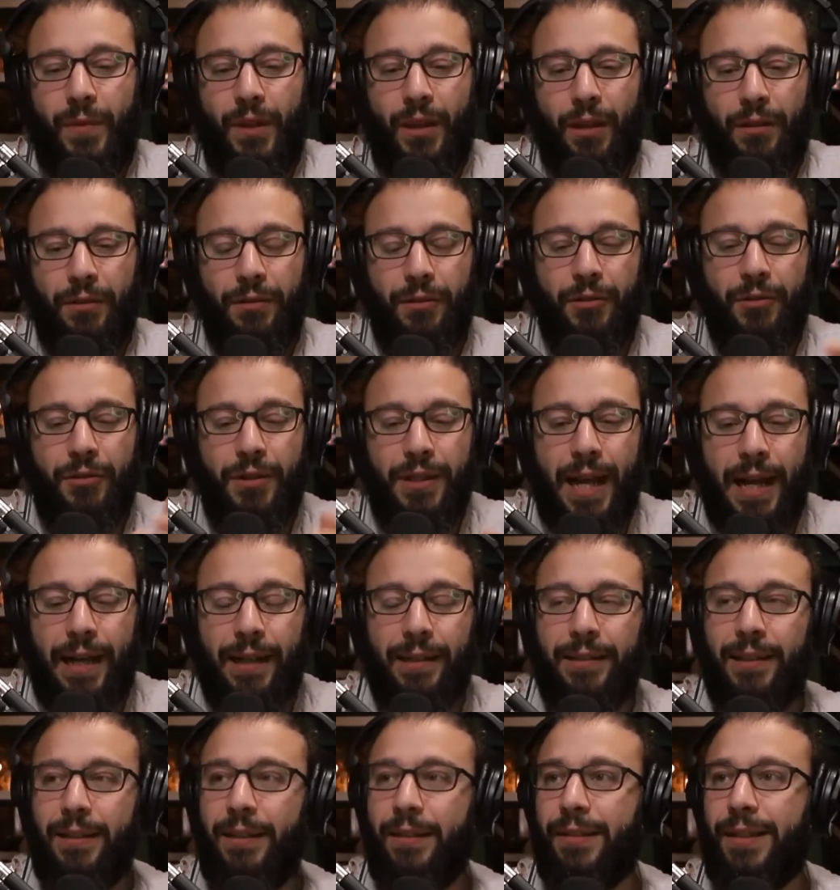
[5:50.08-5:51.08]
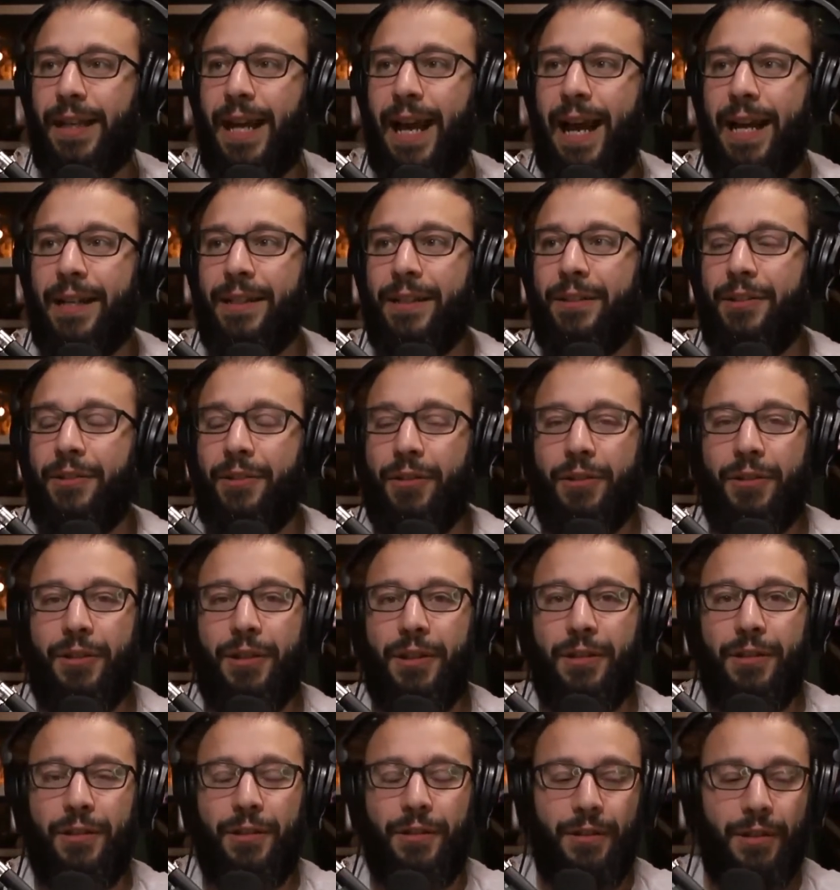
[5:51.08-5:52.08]
So you get into this canyon, you know,
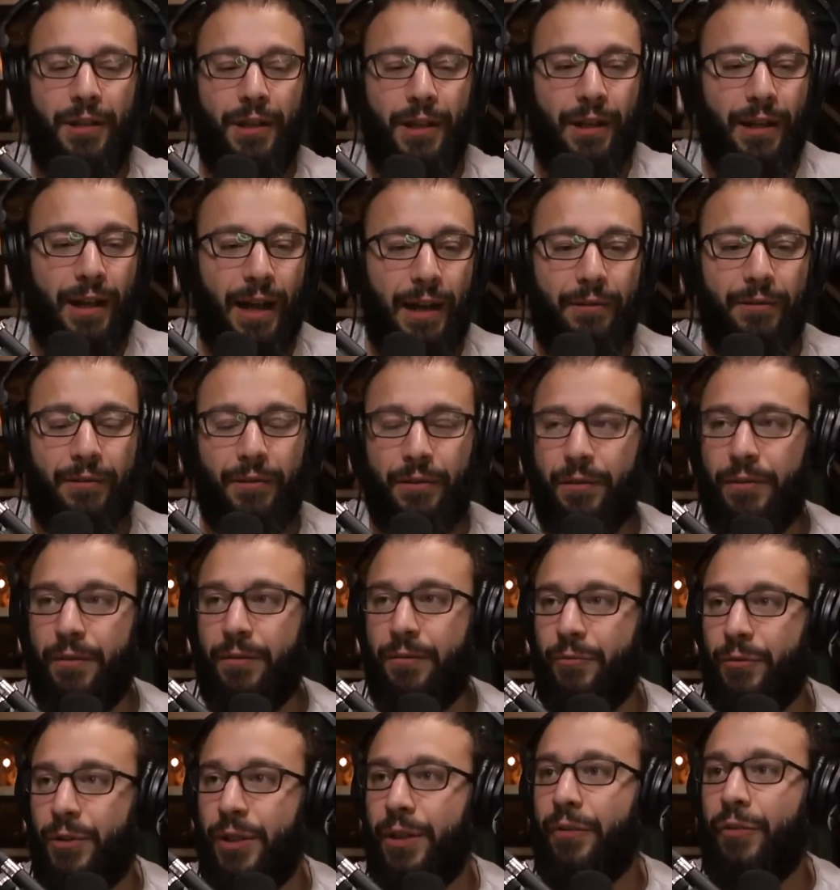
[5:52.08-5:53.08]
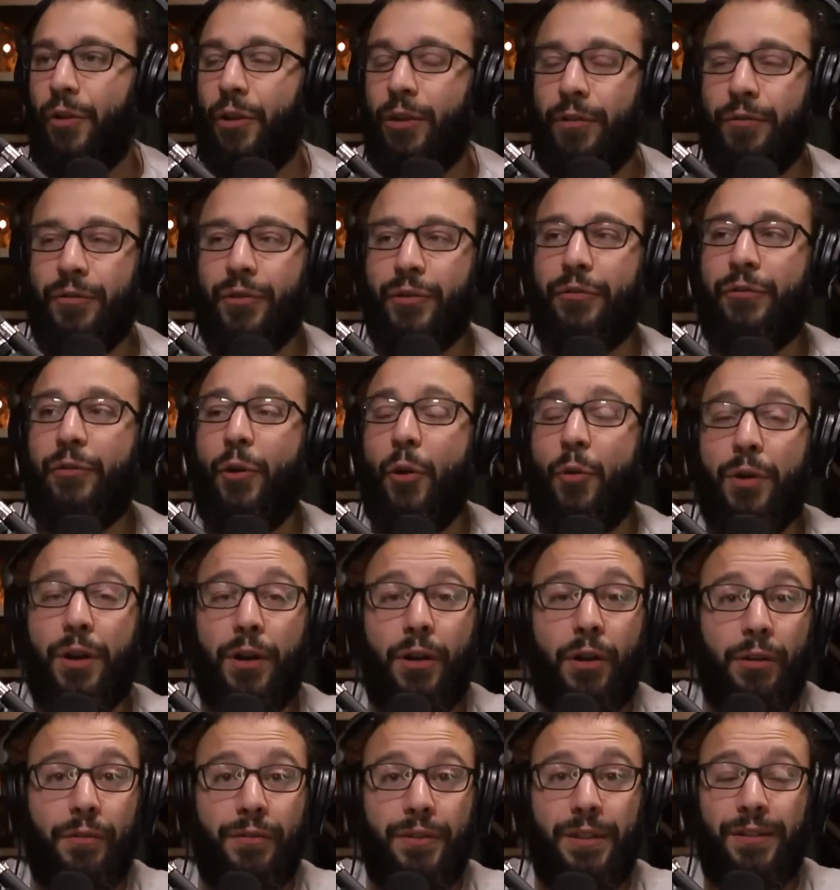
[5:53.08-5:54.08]
you need to get rid of all of your phone
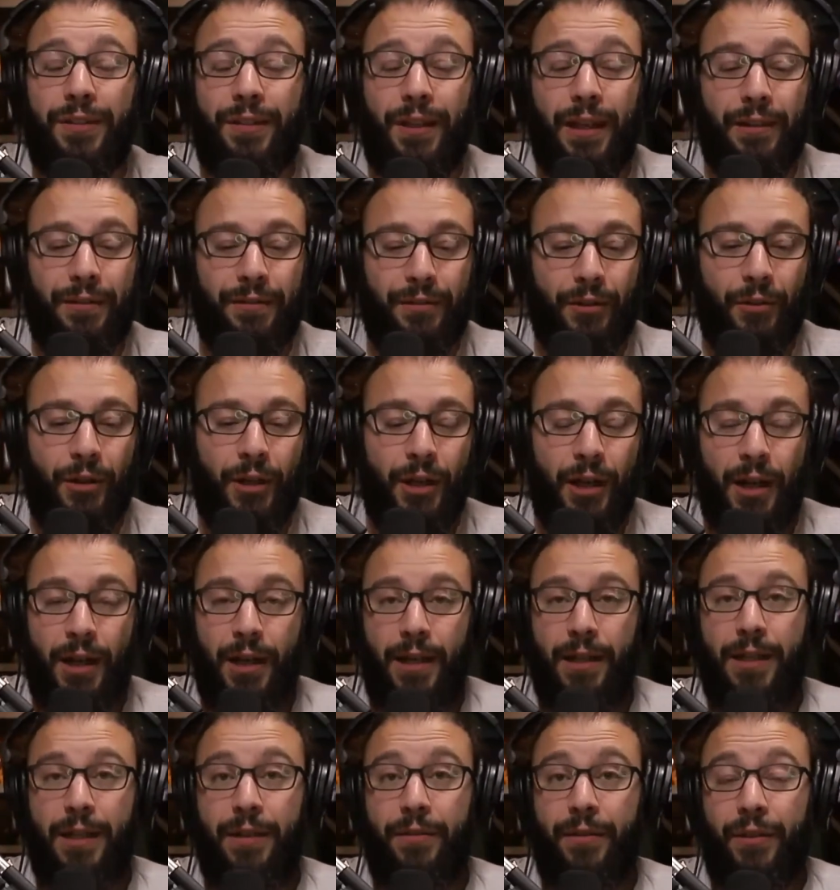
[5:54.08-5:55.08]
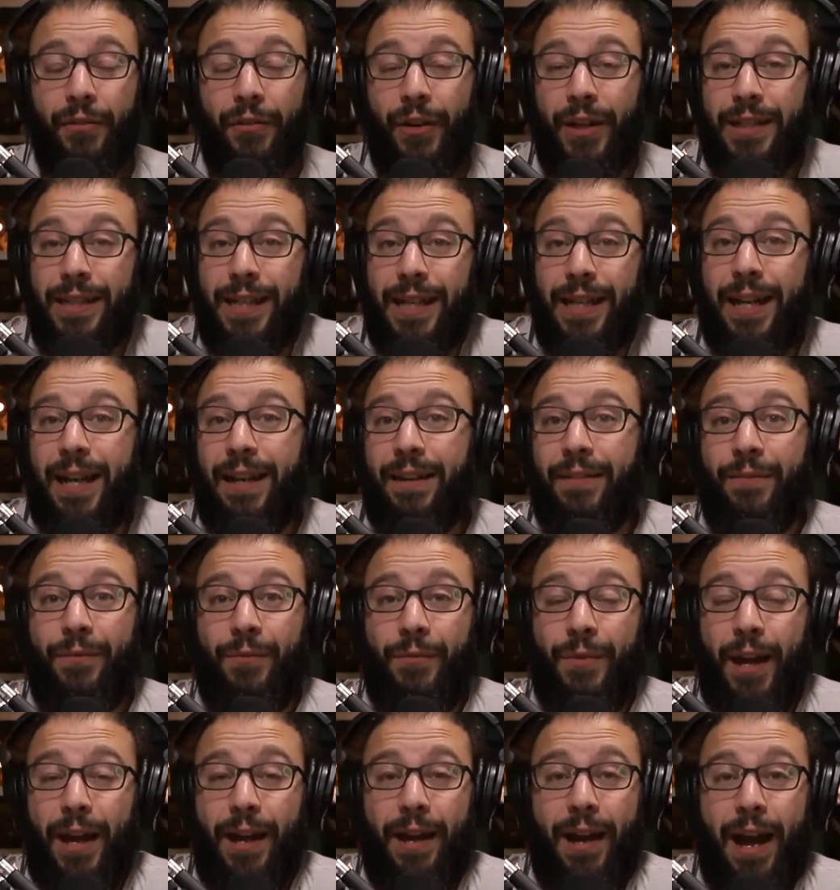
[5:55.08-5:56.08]
and all of these things. So even if I did
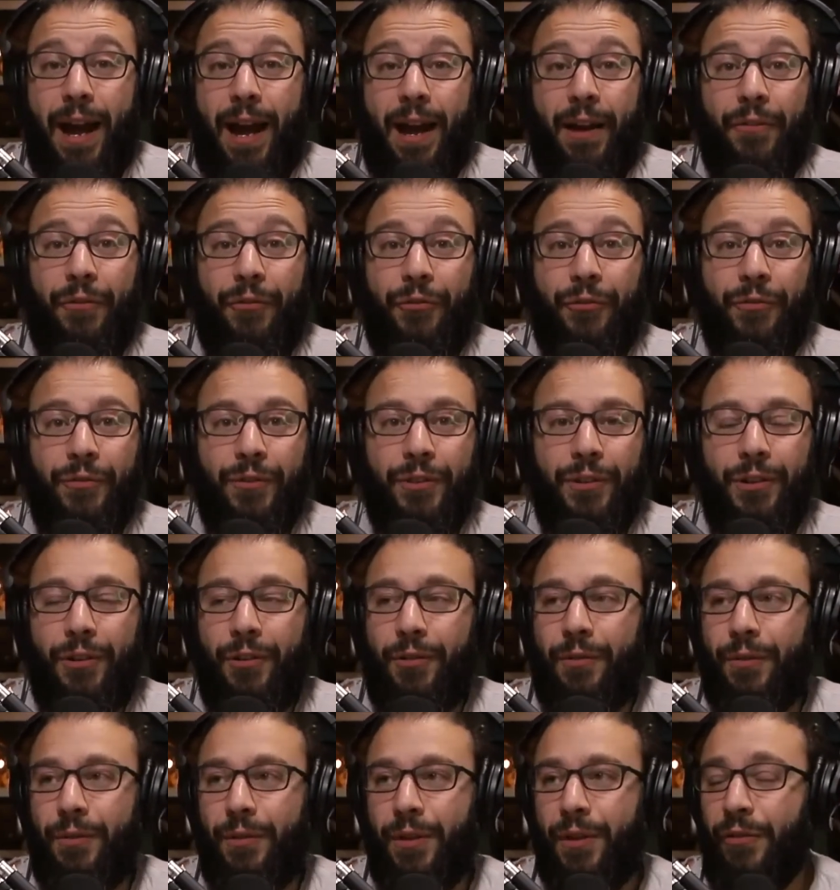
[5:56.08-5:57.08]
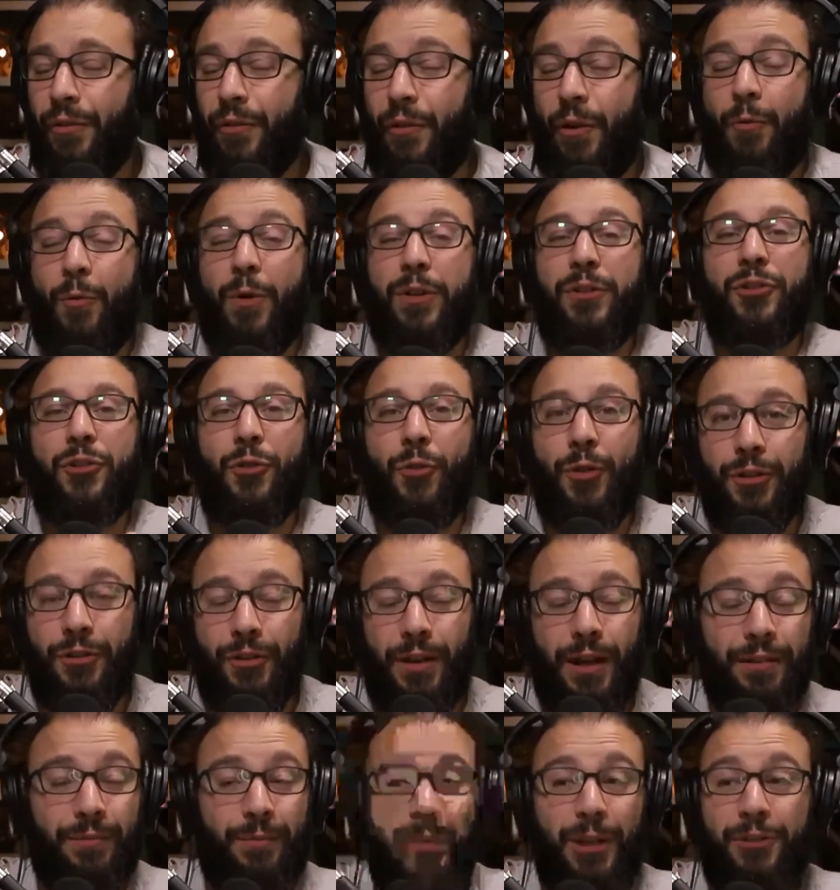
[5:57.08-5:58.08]
have, you know, if I was showing you
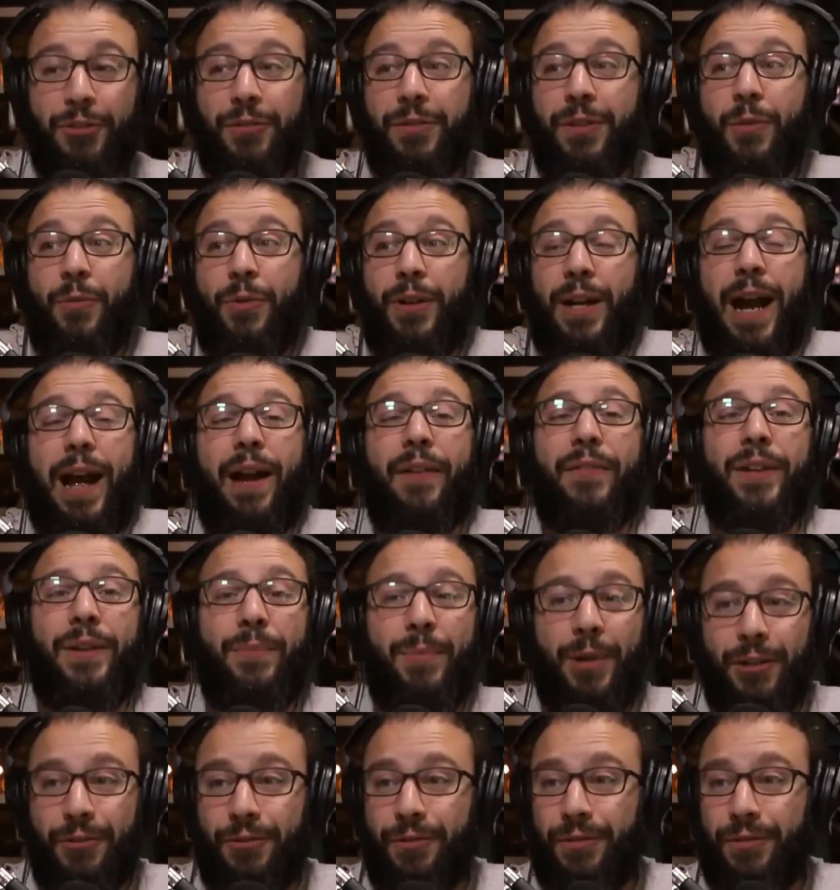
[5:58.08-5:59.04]
guys pictures, I wouldn't have any pictures